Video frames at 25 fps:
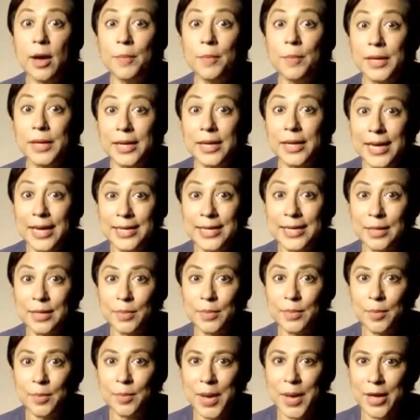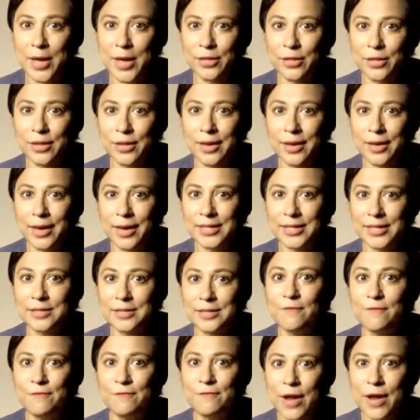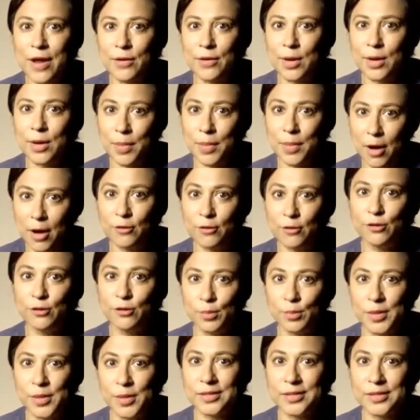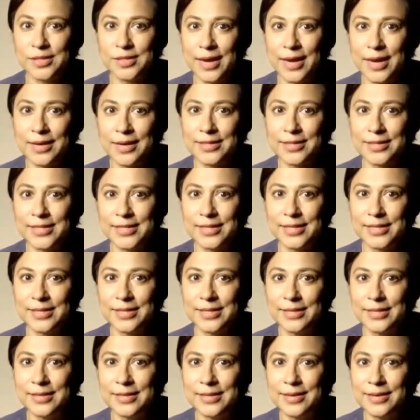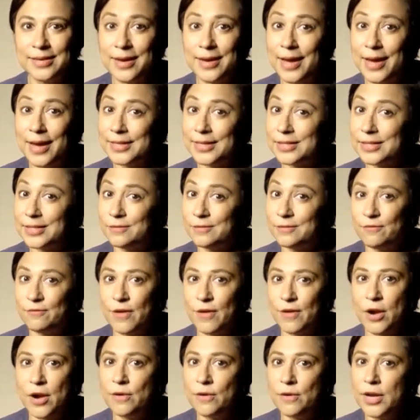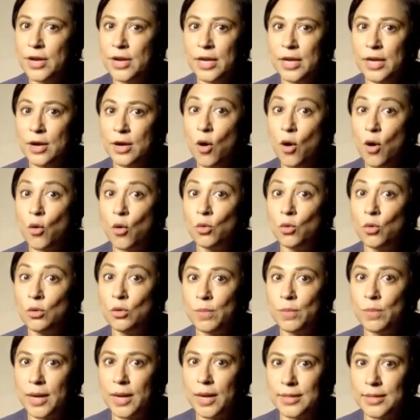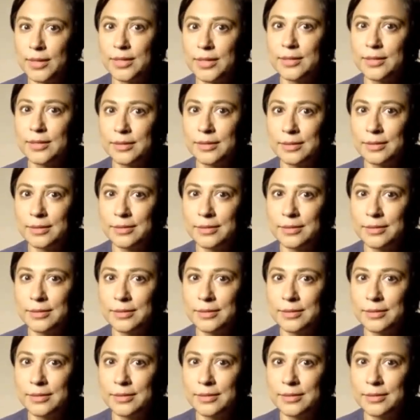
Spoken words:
but Lady Macbeth has a very powerful personality and is very cold-blooded.